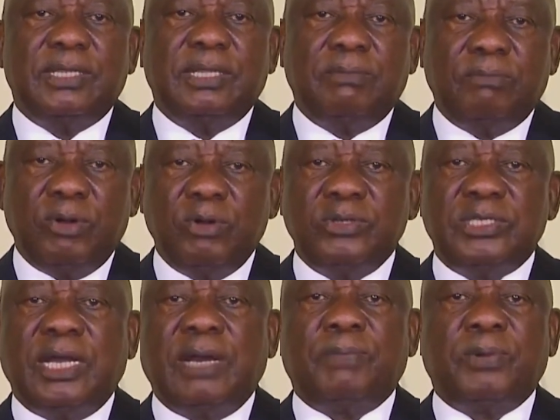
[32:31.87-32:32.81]
the
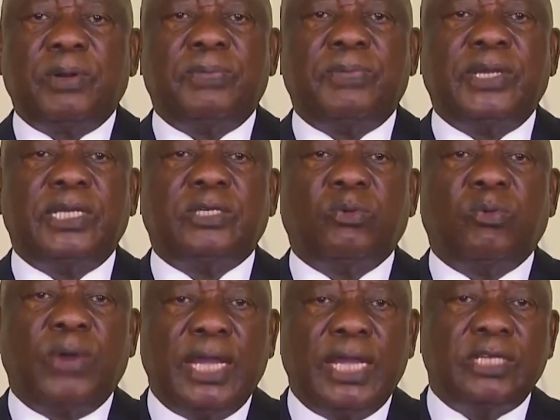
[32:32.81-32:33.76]
most appropriate
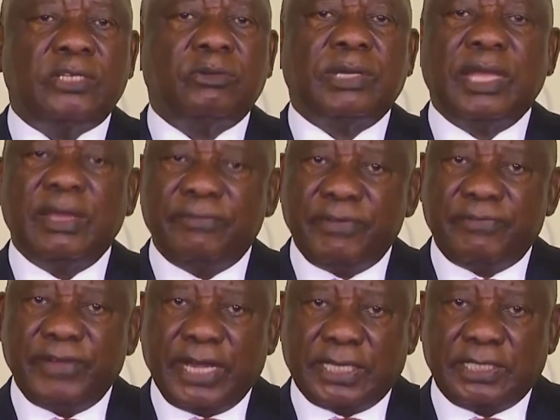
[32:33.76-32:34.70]
way to give
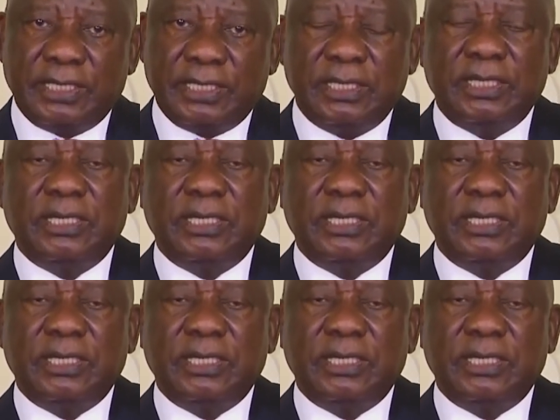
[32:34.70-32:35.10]
effect